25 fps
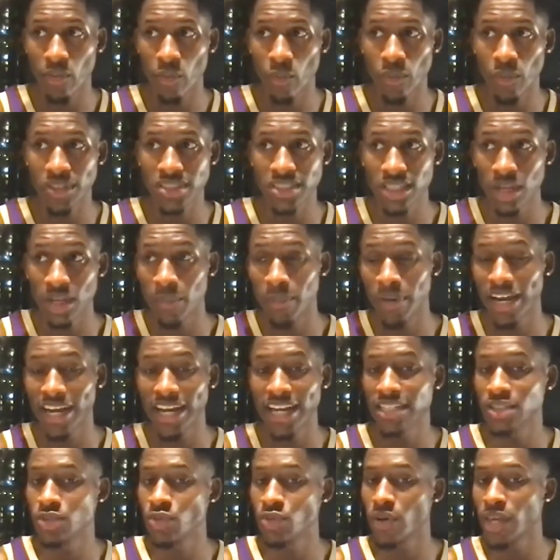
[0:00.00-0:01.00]
with
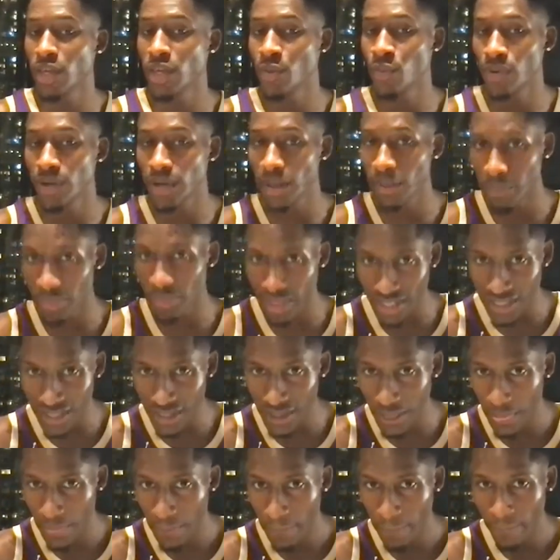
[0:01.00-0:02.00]
somebody that's where you want to
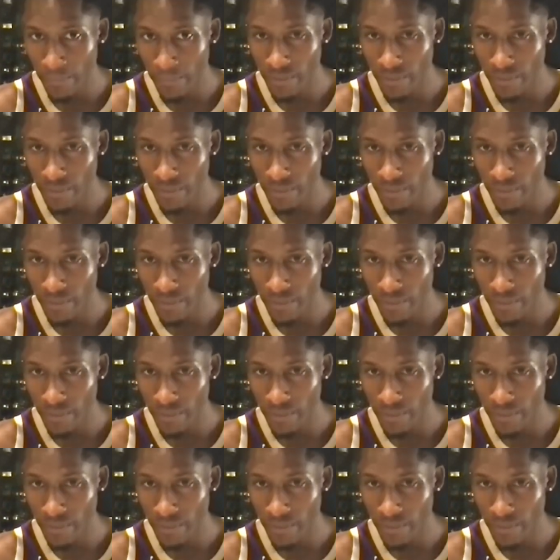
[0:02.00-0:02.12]
be